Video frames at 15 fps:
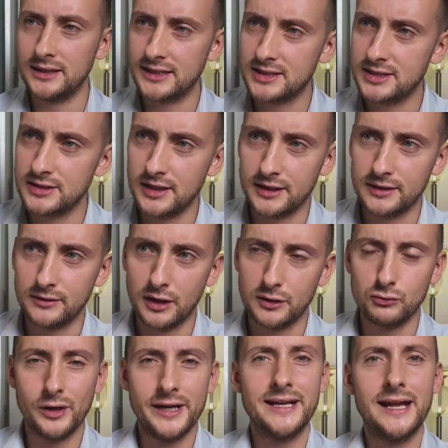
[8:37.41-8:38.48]
I listen
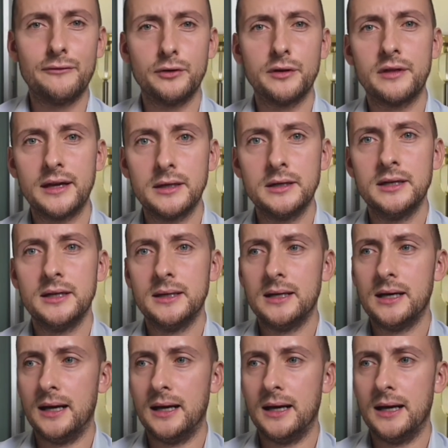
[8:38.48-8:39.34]
and read everything.